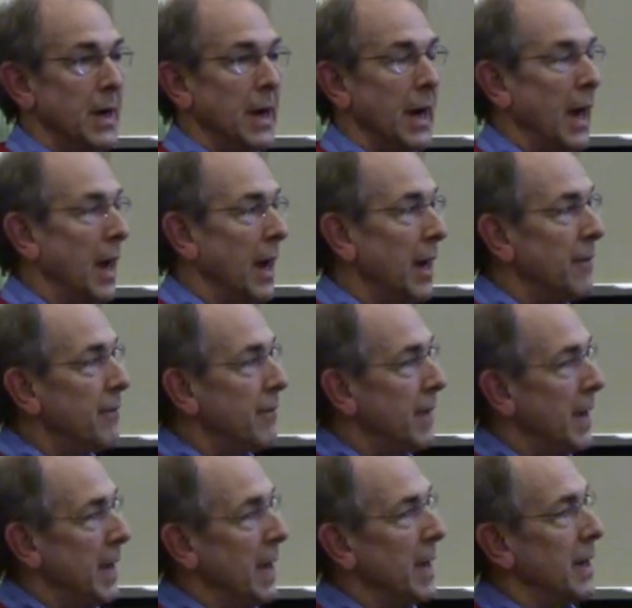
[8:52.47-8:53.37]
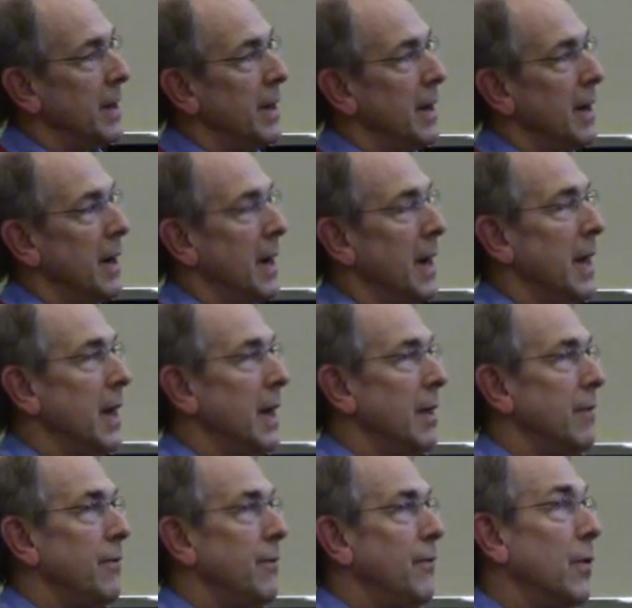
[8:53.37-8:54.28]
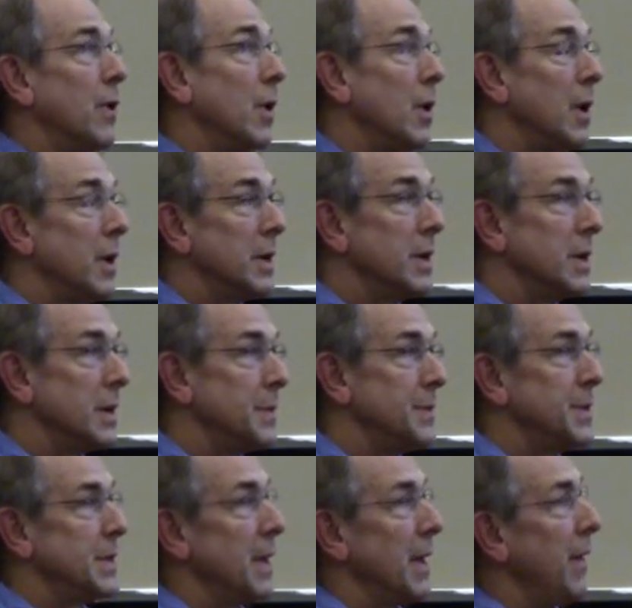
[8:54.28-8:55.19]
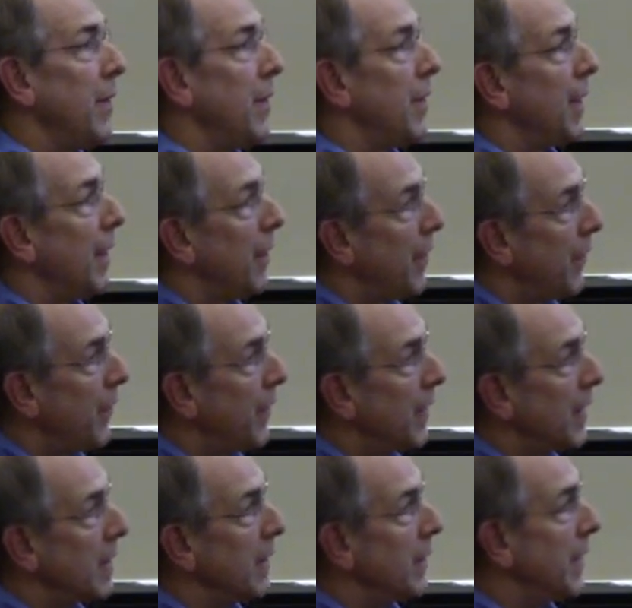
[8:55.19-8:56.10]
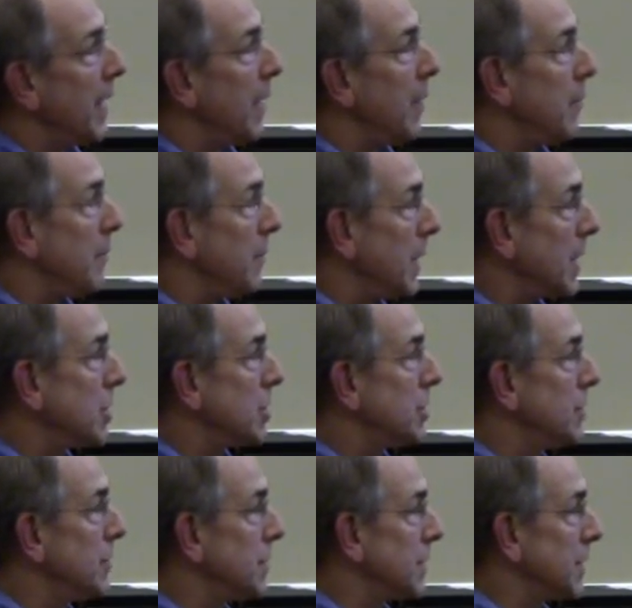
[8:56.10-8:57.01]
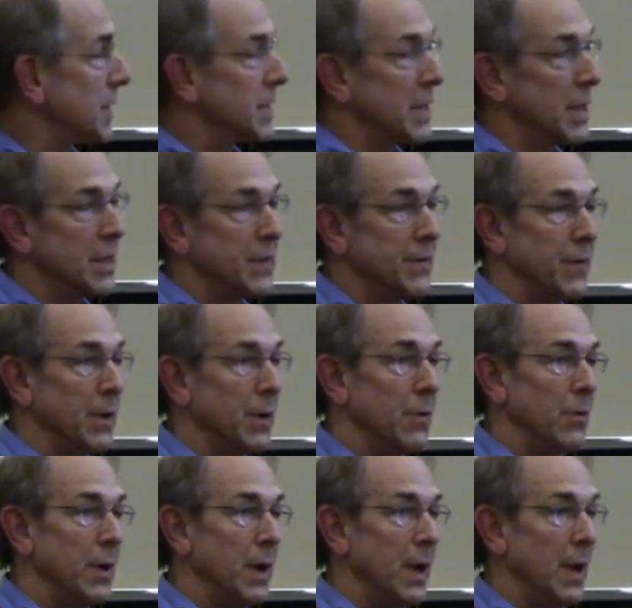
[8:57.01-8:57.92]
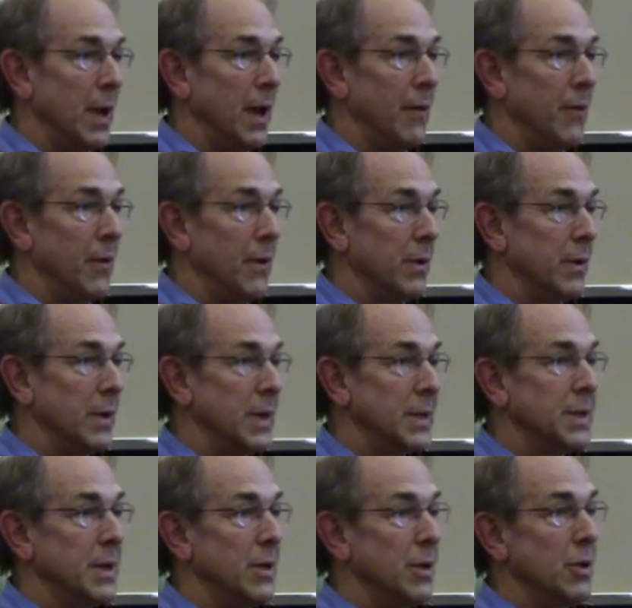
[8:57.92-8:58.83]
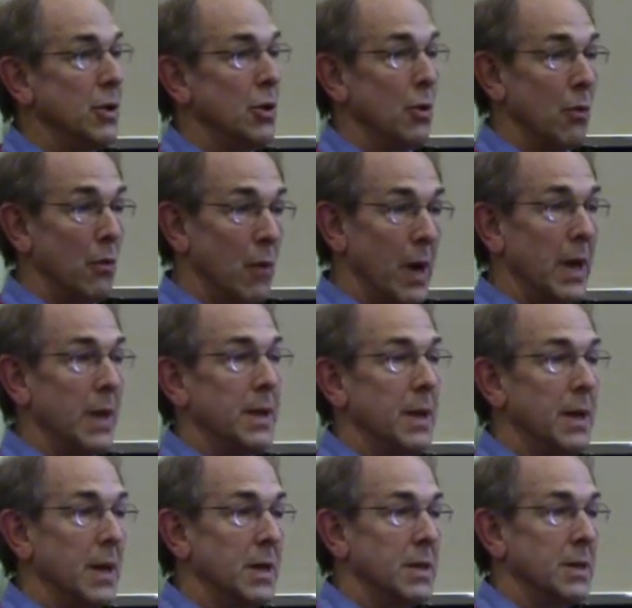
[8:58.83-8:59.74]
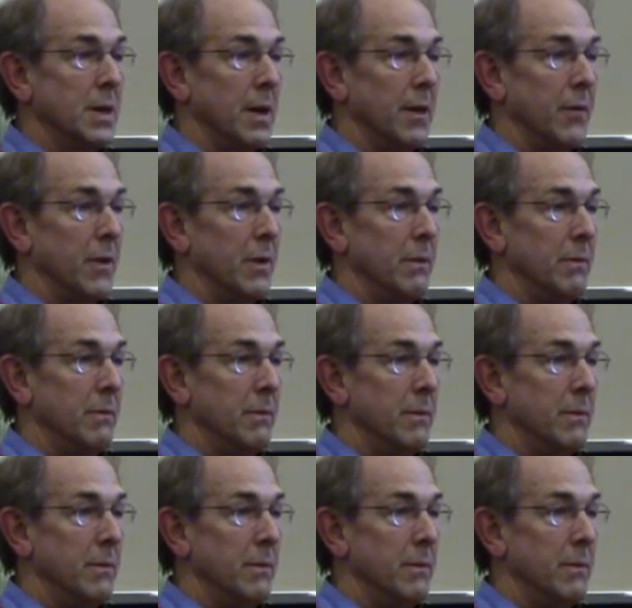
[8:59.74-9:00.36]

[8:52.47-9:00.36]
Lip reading: And I have for a long time said the thing that makes you successful at one level gets in your way at the next level.